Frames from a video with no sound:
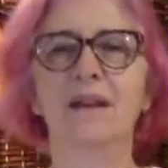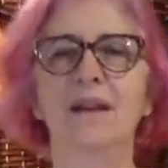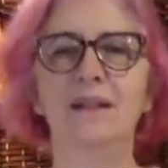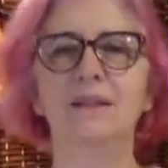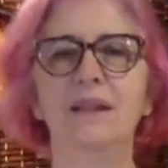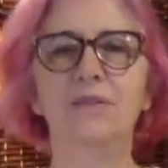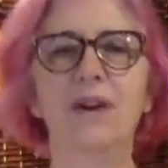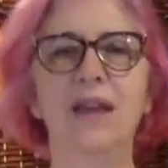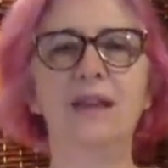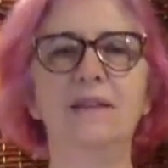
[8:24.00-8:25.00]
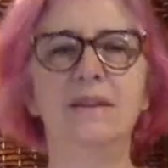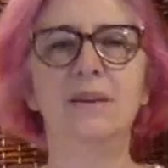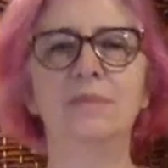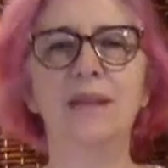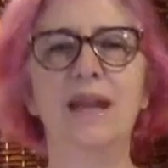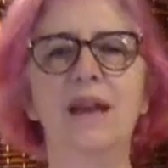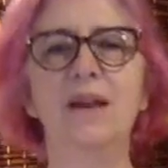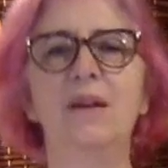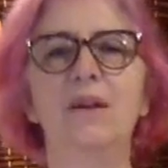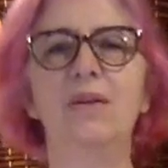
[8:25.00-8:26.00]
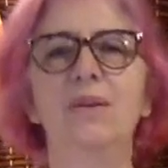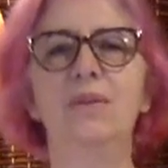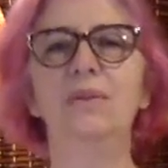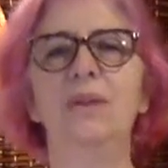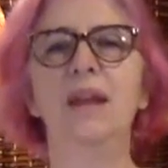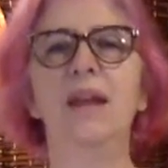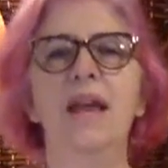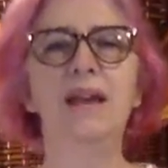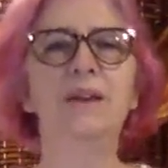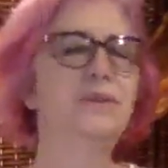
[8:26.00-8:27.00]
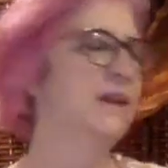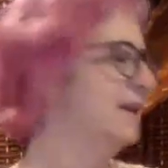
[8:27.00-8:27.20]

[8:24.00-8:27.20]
Let's have our hands come down and go side